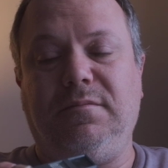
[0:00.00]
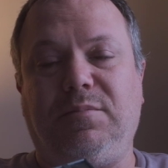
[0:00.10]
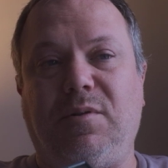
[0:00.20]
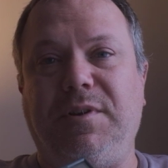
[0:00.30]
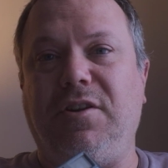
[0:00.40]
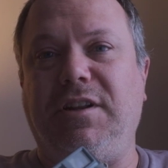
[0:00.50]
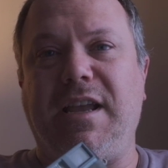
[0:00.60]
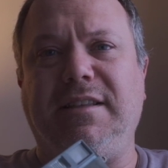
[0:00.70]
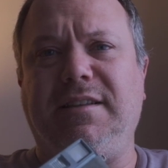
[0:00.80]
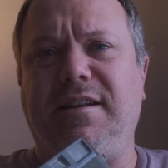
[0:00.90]
probably only
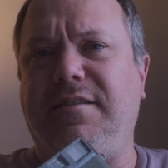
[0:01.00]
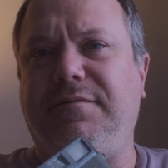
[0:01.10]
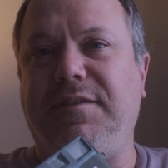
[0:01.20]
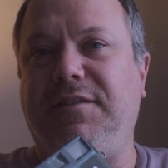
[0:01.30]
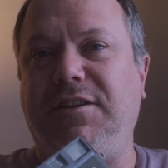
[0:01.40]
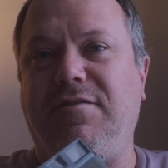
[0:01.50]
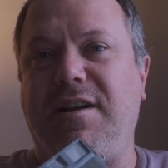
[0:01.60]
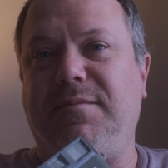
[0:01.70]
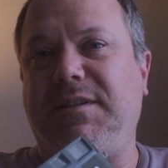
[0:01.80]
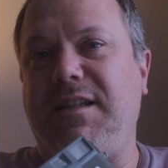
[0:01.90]
adds another 50
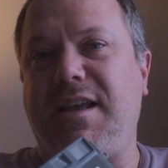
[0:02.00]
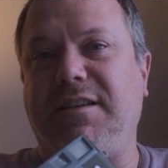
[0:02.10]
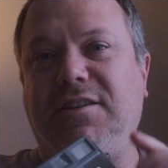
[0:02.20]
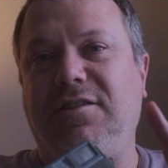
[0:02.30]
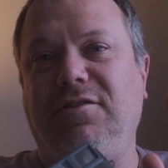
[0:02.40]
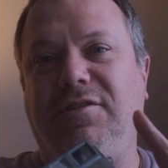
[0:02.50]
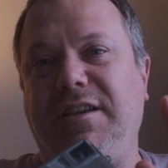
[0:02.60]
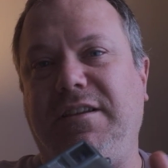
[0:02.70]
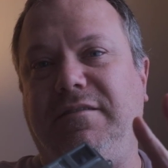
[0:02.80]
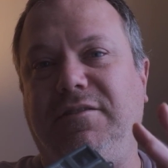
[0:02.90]
grams to that. So you're
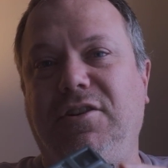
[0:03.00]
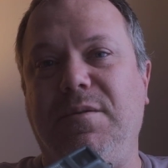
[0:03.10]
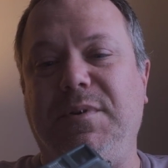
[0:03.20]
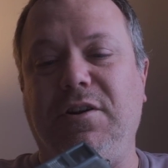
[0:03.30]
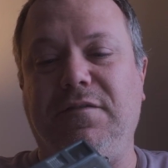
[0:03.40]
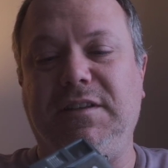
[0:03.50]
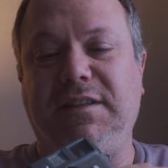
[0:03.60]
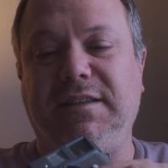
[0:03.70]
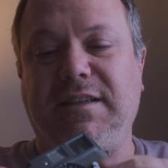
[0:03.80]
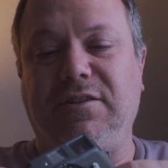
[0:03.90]
looking, a bit over
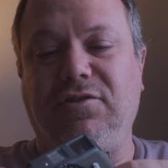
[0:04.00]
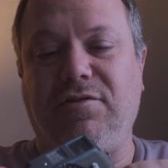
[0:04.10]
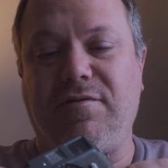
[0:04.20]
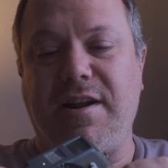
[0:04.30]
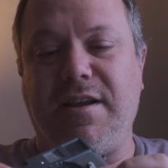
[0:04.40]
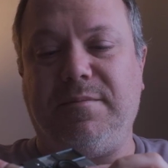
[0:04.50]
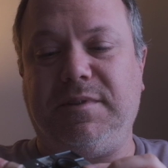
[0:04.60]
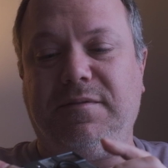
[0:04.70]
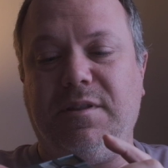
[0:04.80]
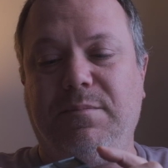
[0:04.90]
600
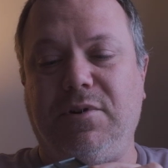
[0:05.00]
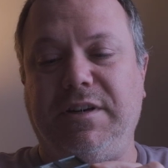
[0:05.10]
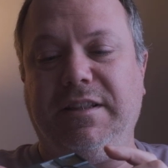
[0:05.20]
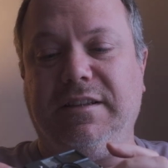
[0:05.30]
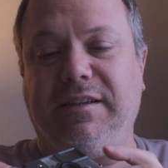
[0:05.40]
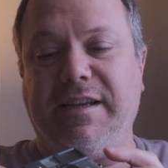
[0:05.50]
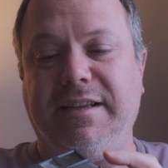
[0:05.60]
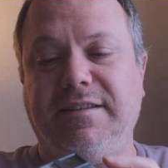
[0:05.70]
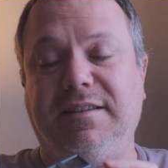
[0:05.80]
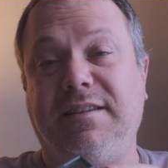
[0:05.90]
grams for the body and the
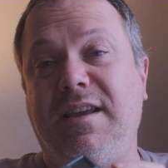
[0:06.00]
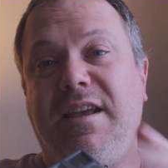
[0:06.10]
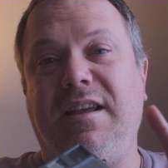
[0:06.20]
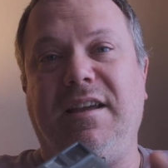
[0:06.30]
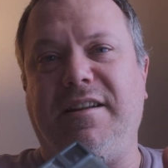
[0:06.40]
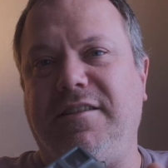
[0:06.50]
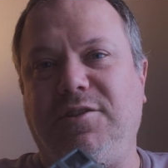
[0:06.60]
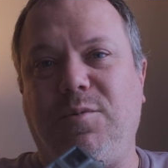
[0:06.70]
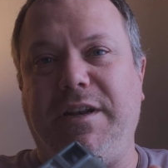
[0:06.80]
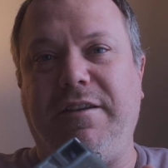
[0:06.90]
lens, another
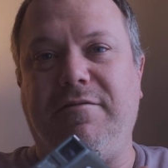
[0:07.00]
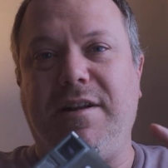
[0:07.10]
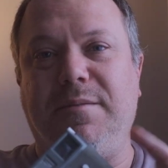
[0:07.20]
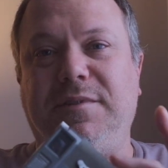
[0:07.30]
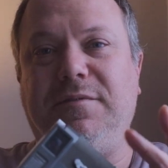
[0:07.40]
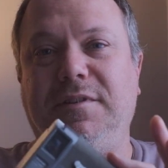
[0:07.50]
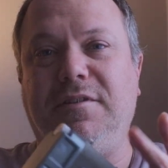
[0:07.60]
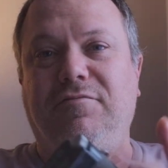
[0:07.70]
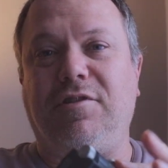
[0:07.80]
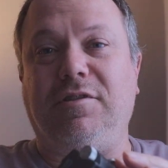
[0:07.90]
20 grams for
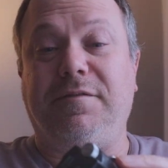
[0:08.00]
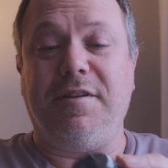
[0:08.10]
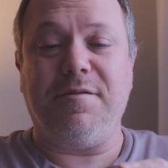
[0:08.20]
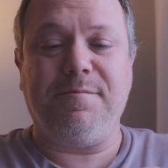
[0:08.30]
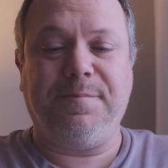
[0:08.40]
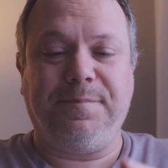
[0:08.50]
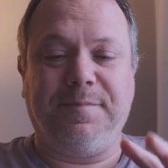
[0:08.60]
a roll of film.